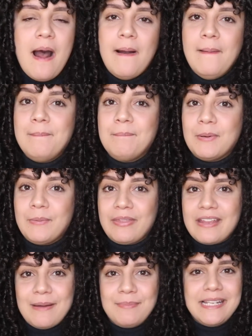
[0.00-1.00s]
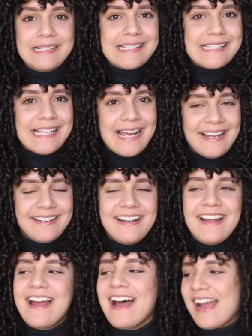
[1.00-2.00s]
um, but with that being said
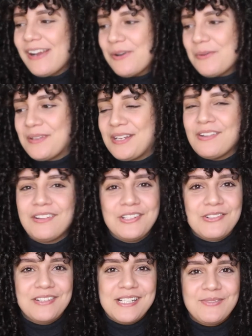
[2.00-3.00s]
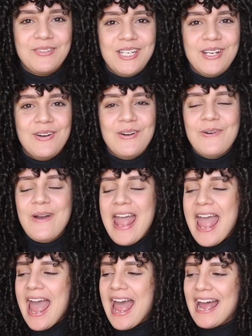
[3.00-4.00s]
i hope that y'all enjoyed this video
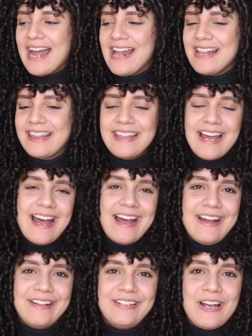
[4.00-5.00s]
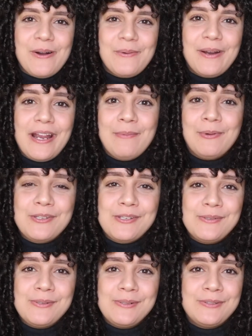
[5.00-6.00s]
and that y'all were able
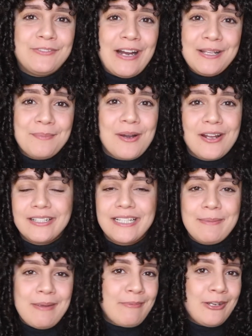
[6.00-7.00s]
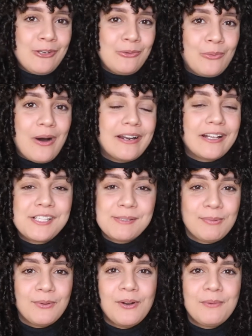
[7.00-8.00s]
to find a product that maybe you'd want to
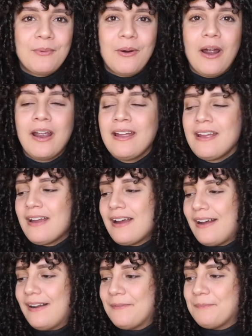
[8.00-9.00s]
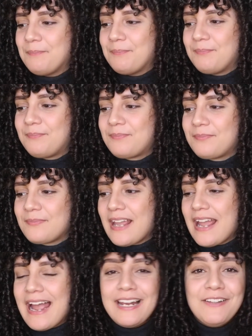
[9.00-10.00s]
explore more um,
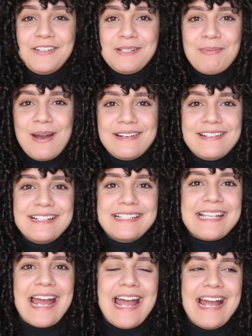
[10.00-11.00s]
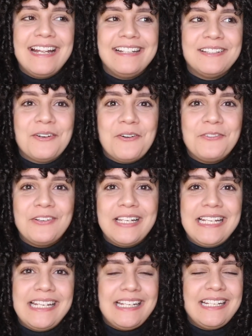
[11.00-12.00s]
I love these products and
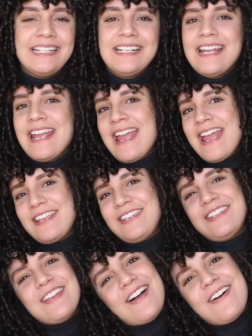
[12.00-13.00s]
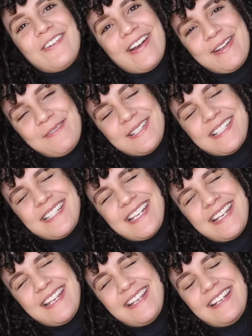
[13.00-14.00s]
hopefully y'all were able to
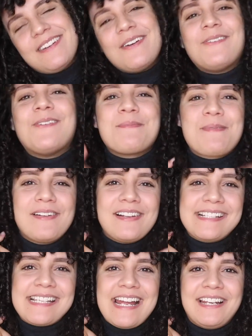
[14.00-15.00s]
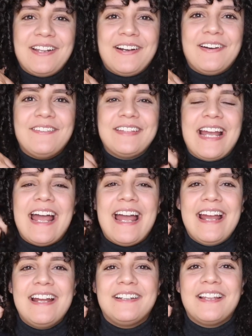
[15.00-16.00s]
see what products I loved
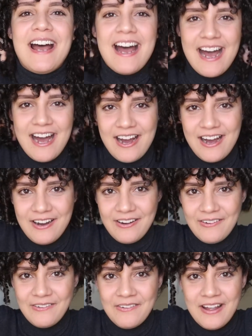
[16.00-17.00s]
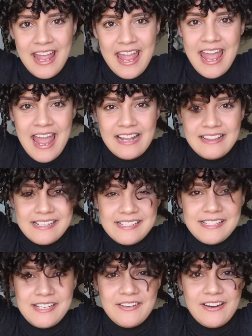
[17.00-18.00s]
and how
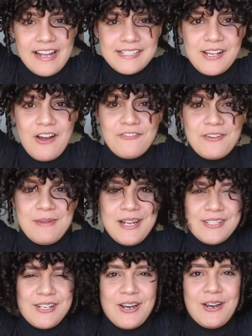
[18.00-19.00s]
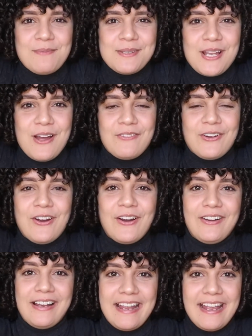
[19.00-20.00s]
this year has gone for me in terms of
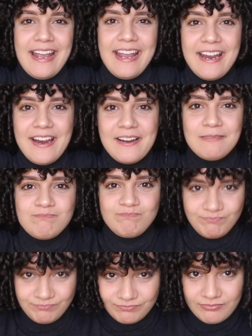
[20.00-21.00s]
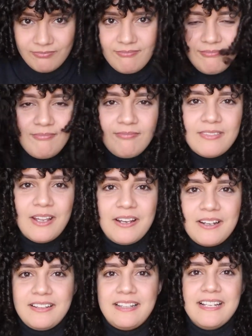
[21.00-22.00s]
curly hair.
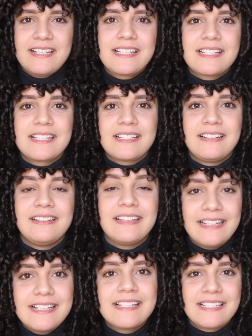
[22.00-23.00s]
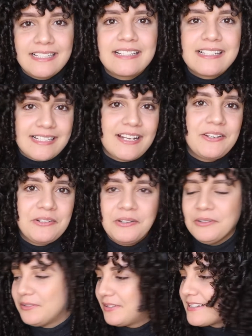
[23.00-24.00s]
This, this, this is how you
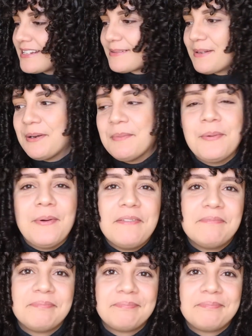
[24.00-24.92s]
know this is my number one.